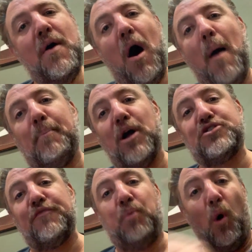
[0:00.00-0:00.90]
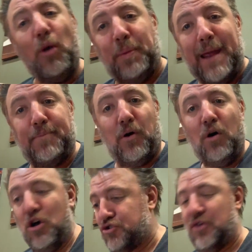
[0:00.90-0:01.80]
a bunch of poor
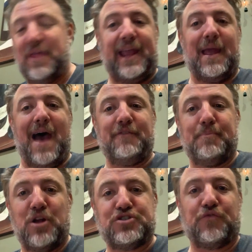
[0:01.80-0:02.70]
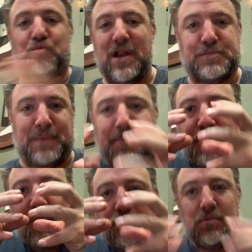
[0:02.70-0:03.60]
people so they can have a bunch of rich
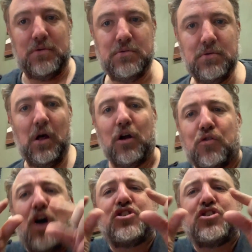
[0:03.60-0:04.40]
people. A, a